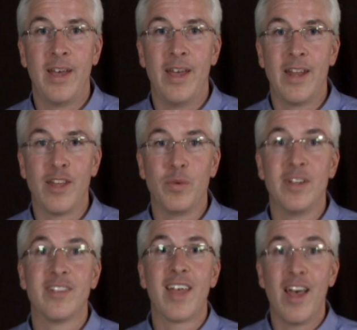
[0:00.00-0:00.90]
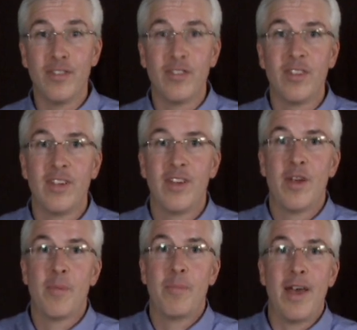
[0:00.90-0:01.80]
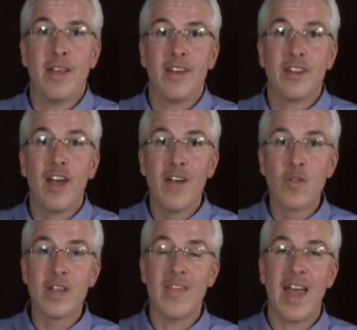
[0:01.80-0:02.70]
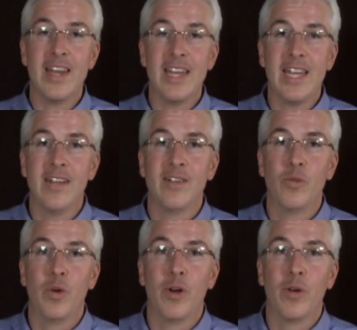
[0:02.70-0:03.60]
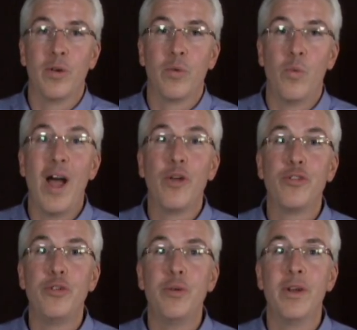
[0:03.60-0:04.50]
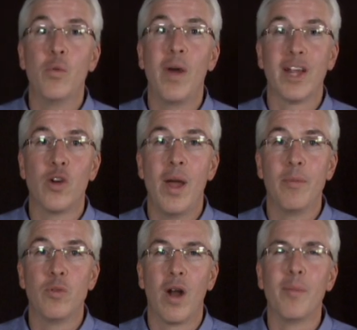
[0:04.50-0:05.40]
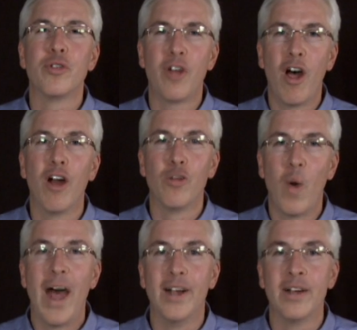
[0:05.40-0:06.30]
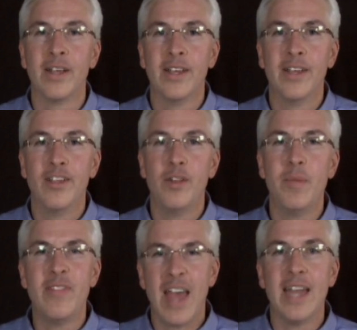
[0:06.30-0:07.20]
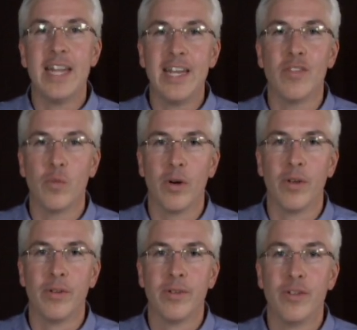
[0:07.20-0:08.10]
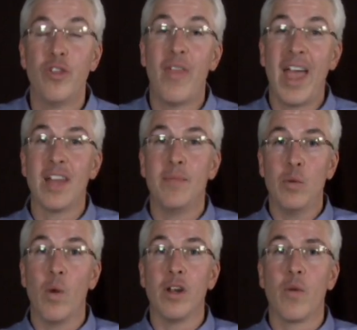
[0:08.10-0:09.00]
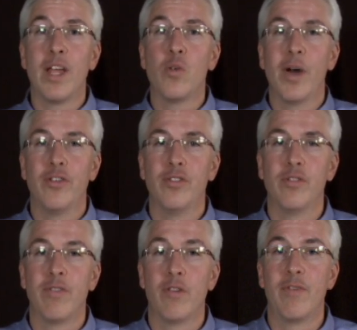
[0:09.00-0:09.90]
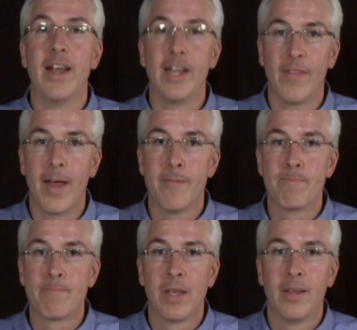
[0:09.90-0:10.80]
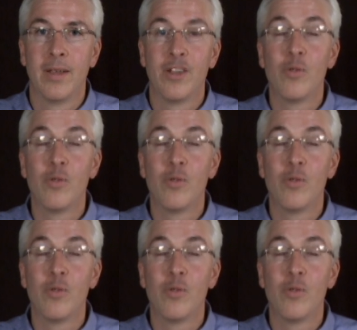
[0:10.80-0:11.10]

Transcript: And as we discussed, by uncovering that need, we're well suited and well equipped. We're almost hardwired to meet that need in the world. So that can be one great question for finding that.